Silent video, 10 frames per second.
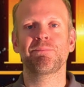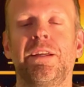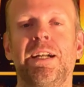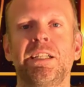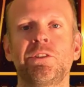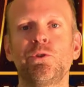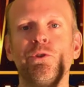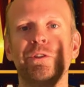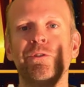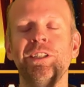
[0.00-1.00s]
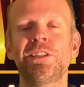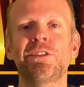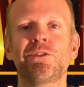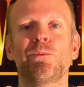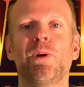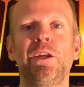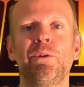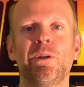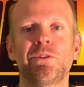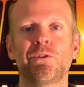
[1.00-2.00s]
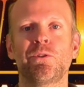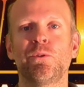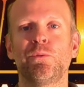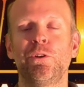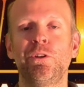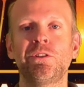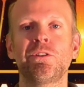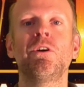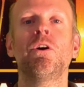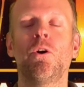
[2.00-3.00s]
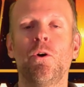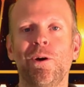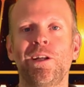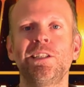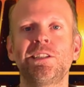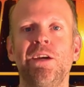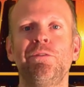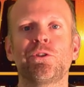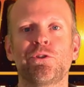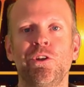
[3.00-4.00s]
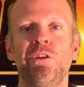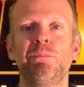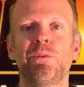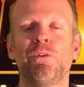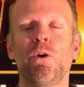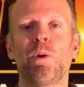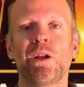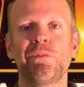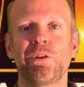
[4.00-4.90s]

There are two good reasons to why you want to go first, or at least have your turn before one of